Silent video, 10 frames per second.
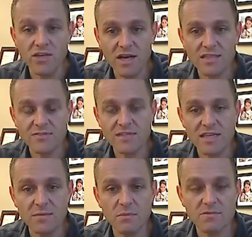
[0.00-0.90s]
You guys have
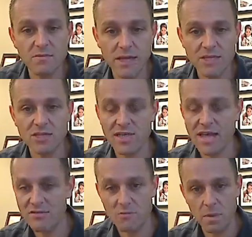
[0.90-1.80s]
sent them information and they
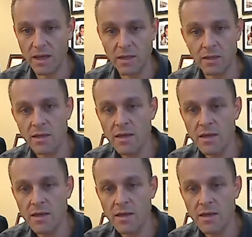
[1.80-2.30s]
haven't bought.